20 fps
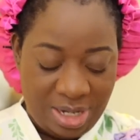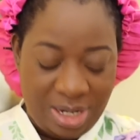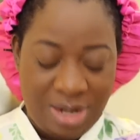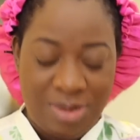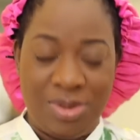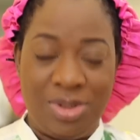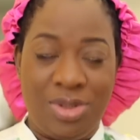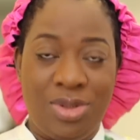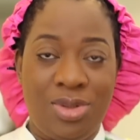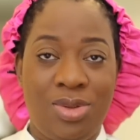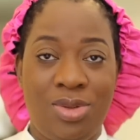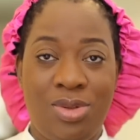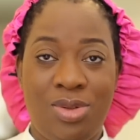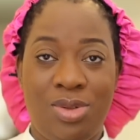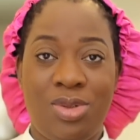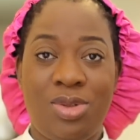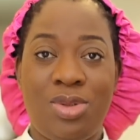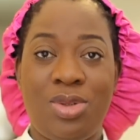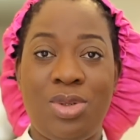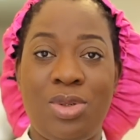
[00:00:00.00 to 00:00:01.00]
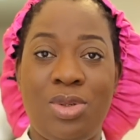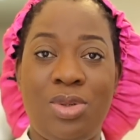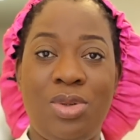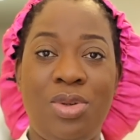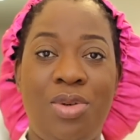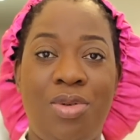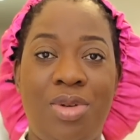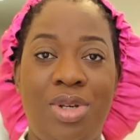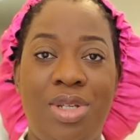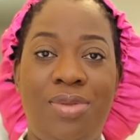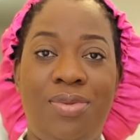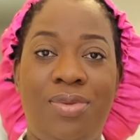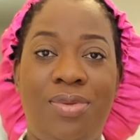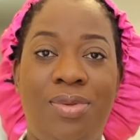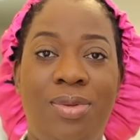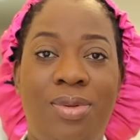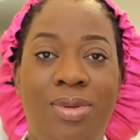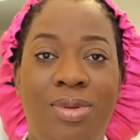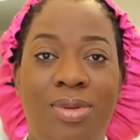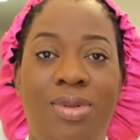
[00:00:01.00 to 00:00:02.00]
And I was so, so
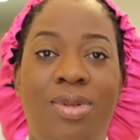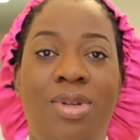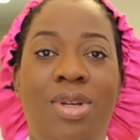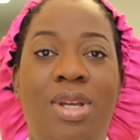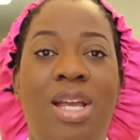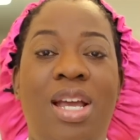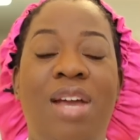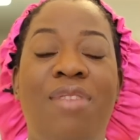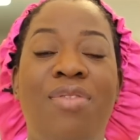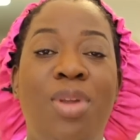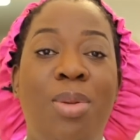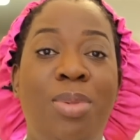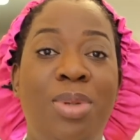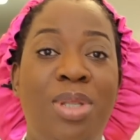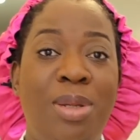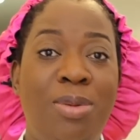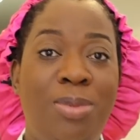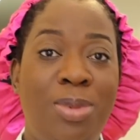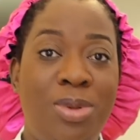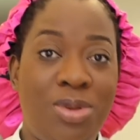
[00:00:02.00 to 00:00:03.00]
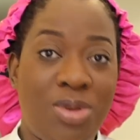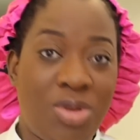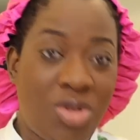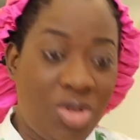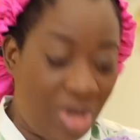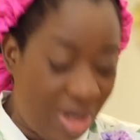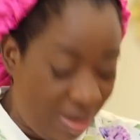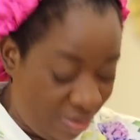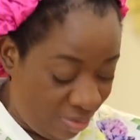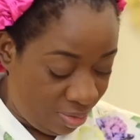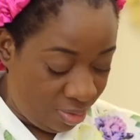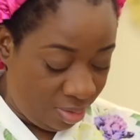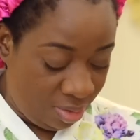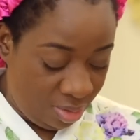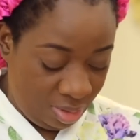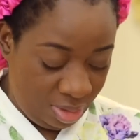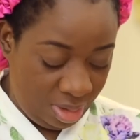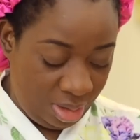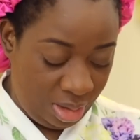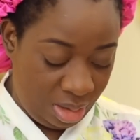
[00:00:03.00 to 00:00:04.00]
grateful. I've not been able to travel
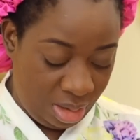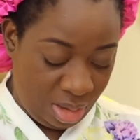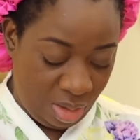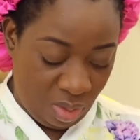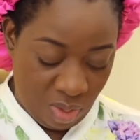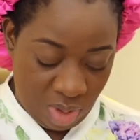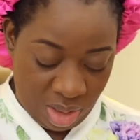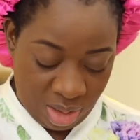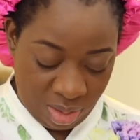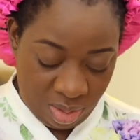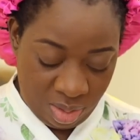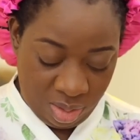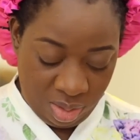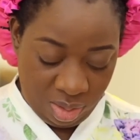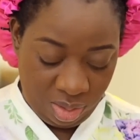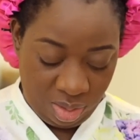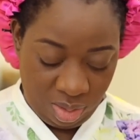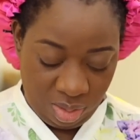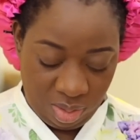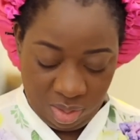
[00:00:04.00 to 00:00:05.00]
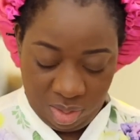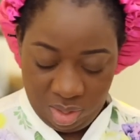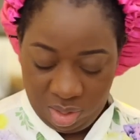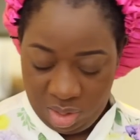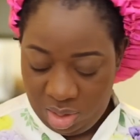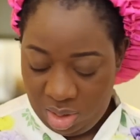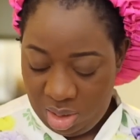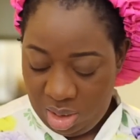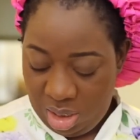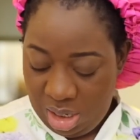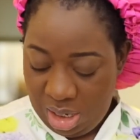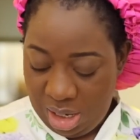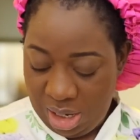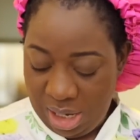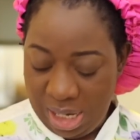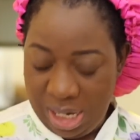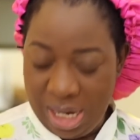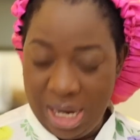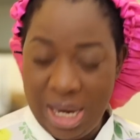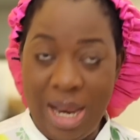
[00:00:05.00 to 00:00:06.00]
in a while. So
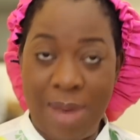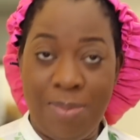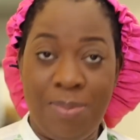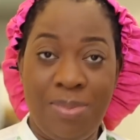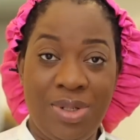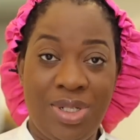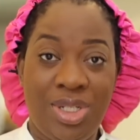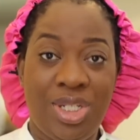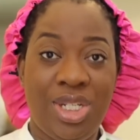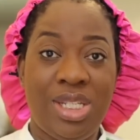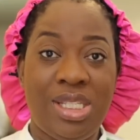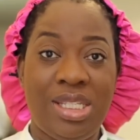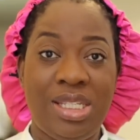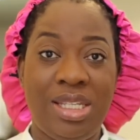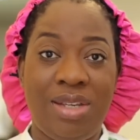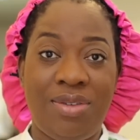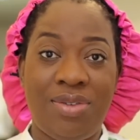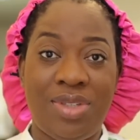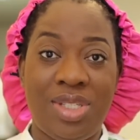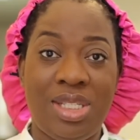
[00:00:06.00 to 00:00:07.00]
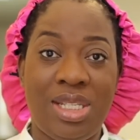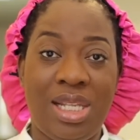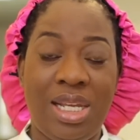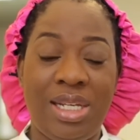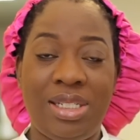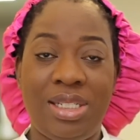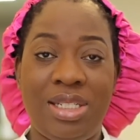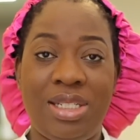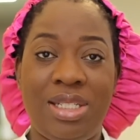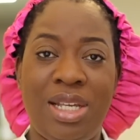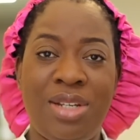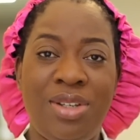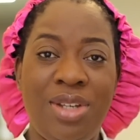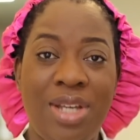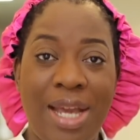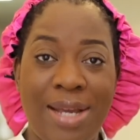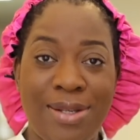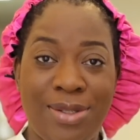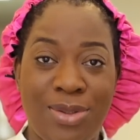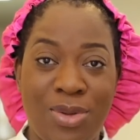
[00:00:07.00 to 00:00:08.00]
I appreciate gifts like this. And
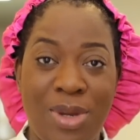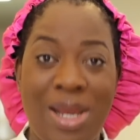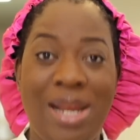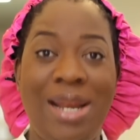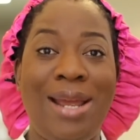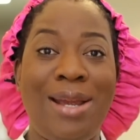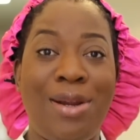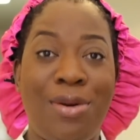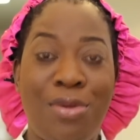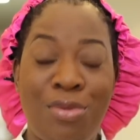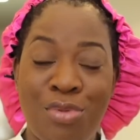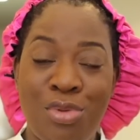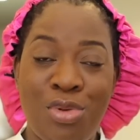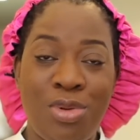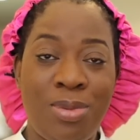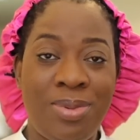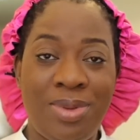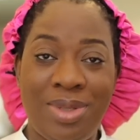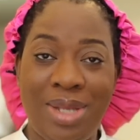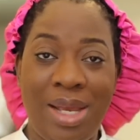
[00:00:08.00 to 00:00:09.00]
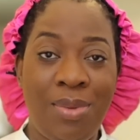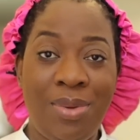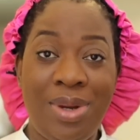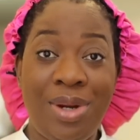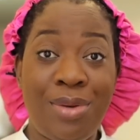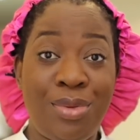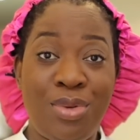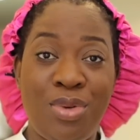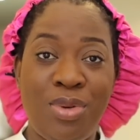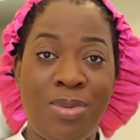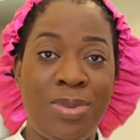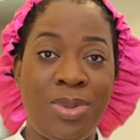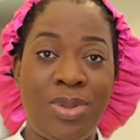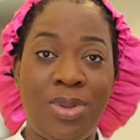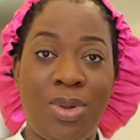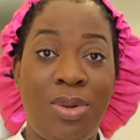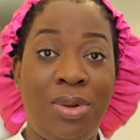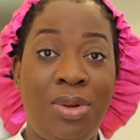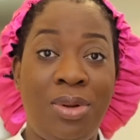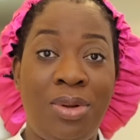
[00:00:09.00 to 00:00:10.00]
you guys know I like robes. I wear
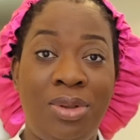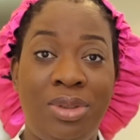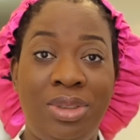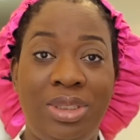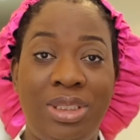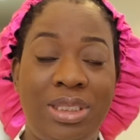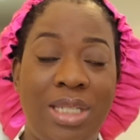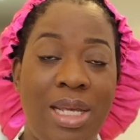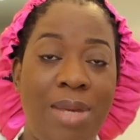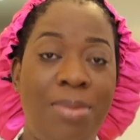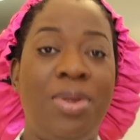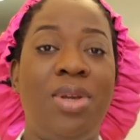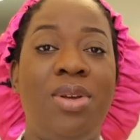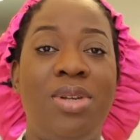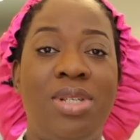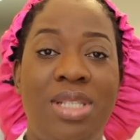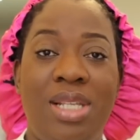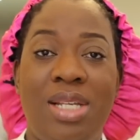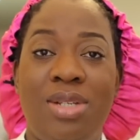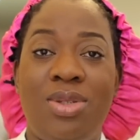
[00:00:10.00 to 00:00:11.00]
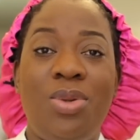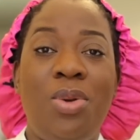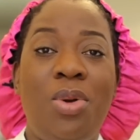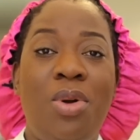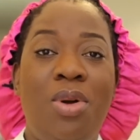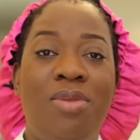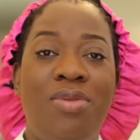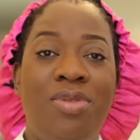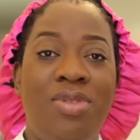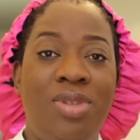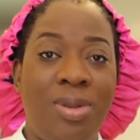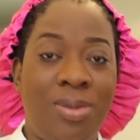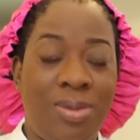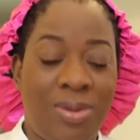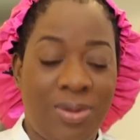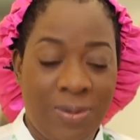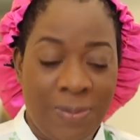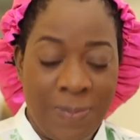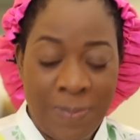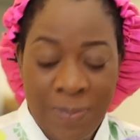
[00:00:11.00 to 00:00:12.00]
robes all the time because they're so
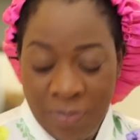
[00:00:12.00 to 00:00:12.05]
comfortable.